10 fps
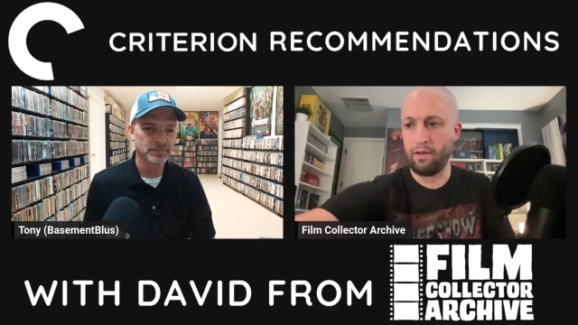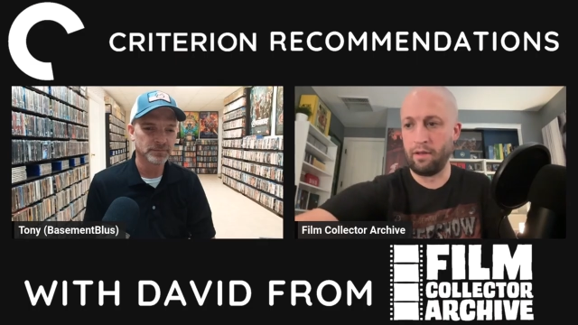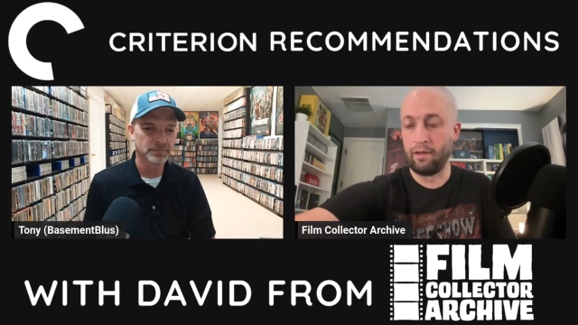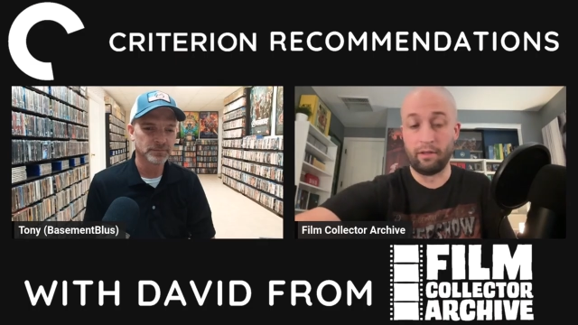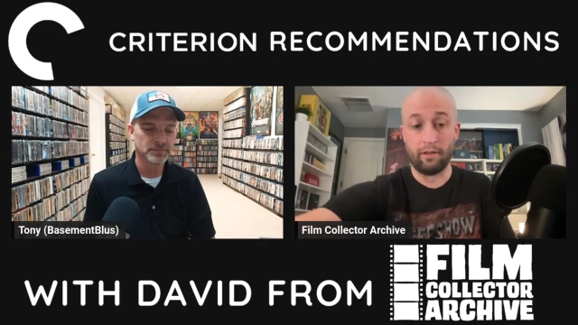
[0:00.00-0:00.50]

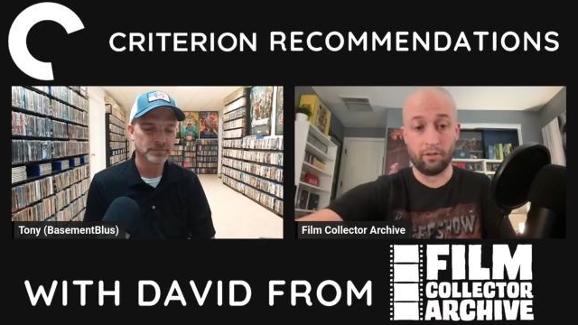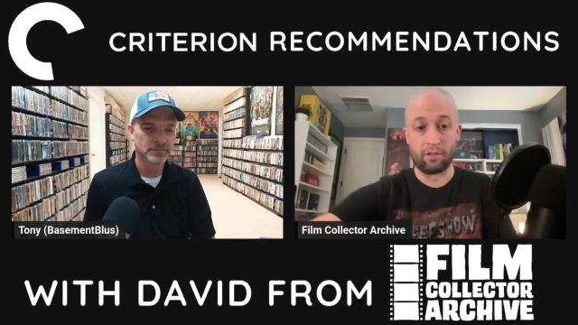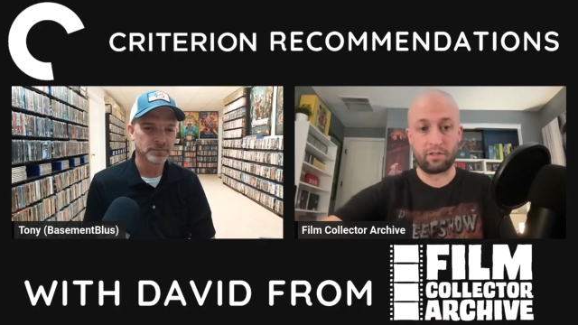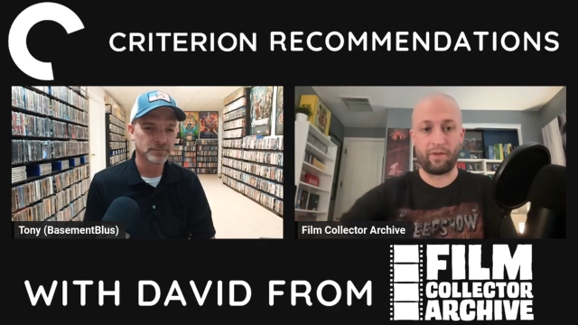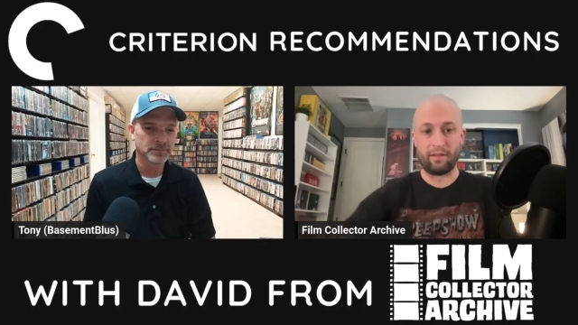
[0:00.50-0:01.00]
Speaker 1: it, it
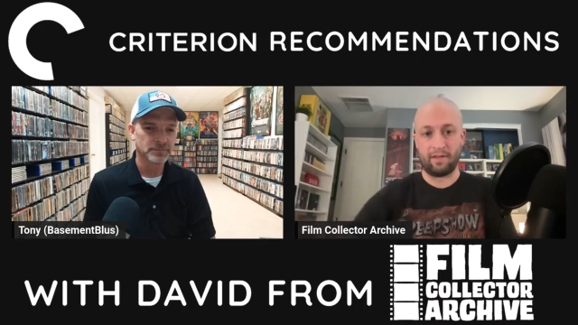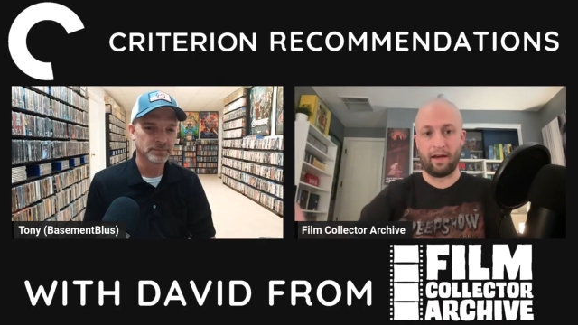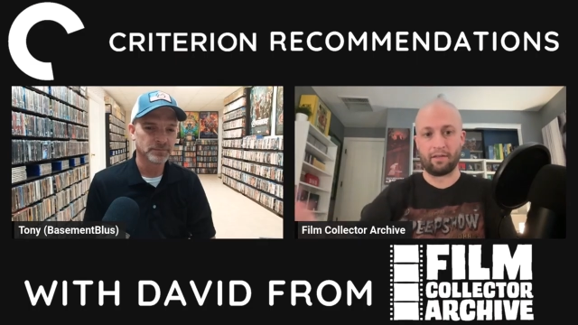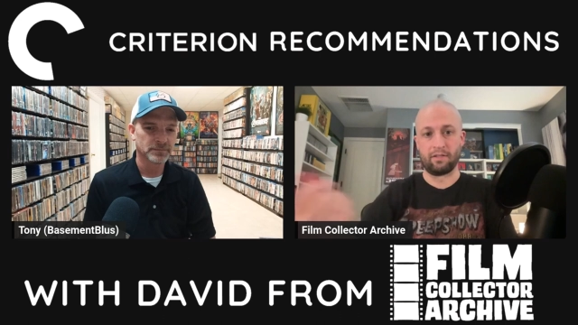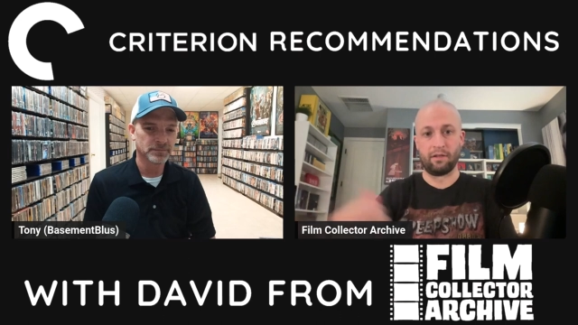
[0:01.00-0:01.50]
looks
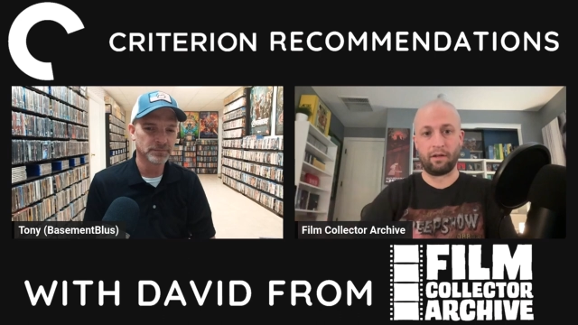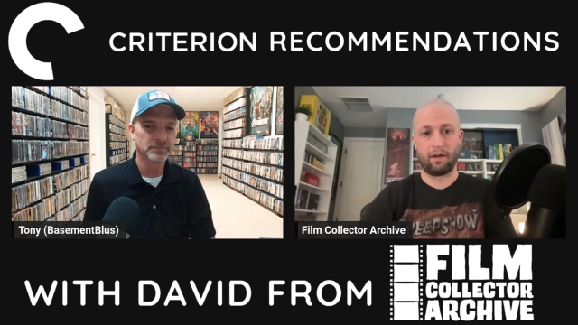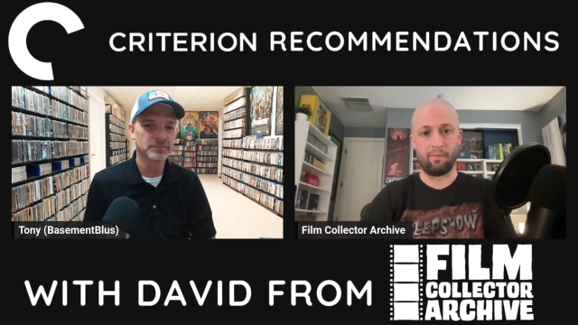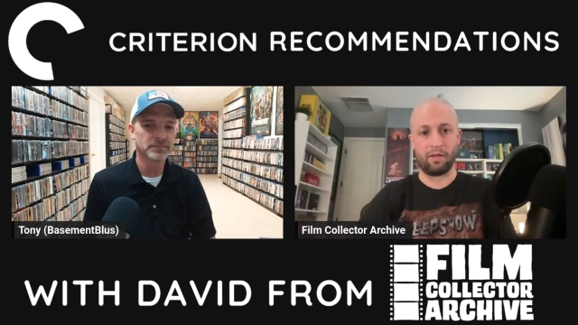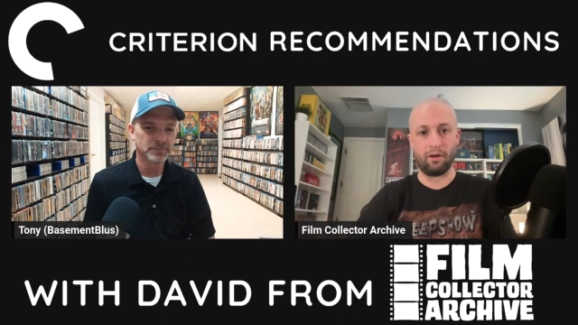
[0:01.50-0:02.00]

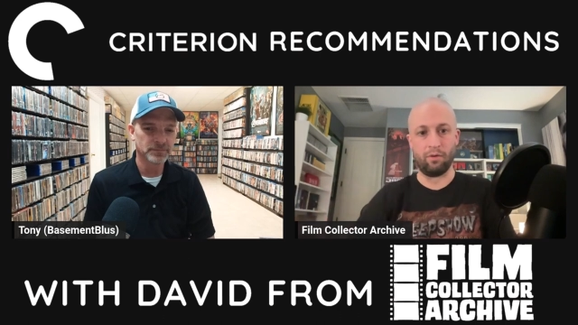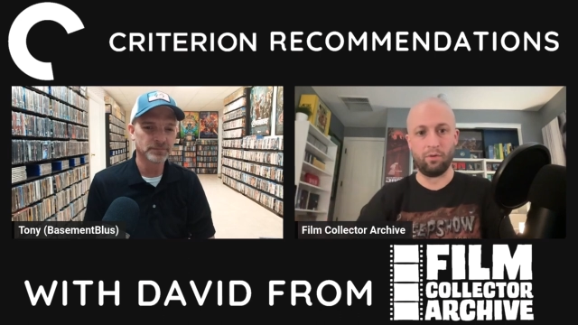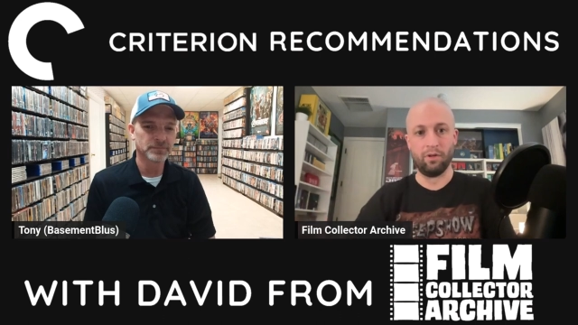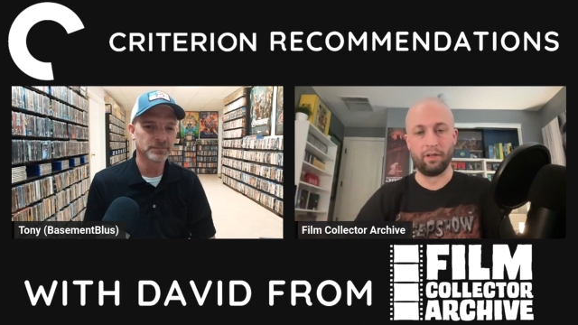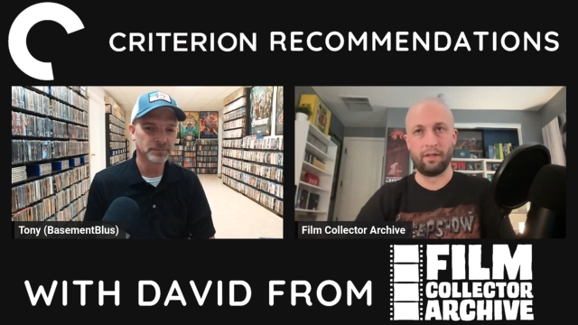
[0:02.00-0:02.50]
fantastic. I mean, it
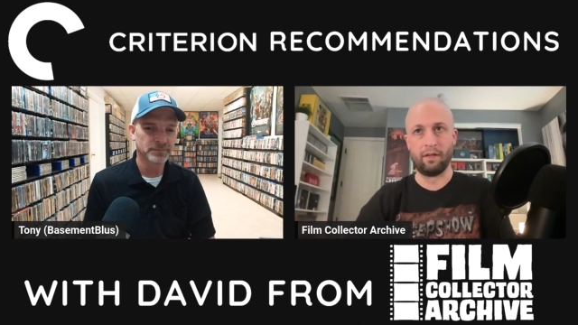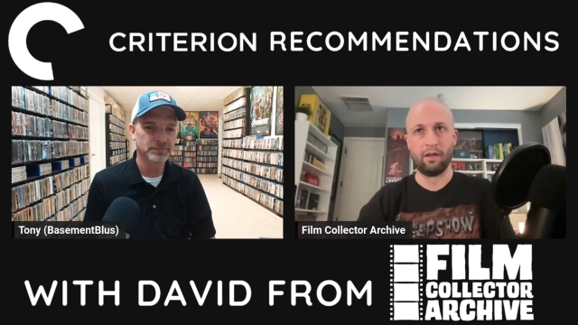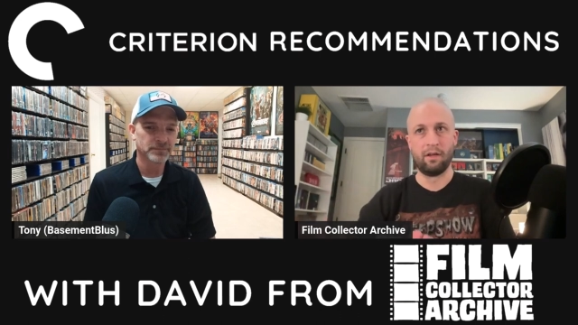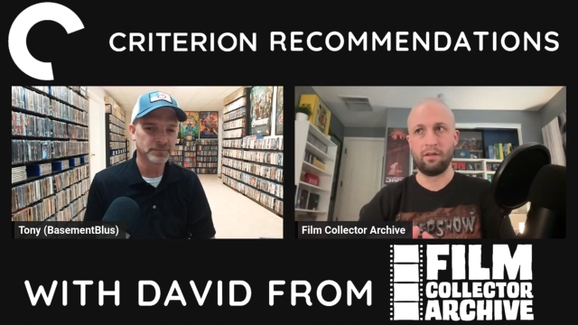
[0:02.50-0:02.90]
really,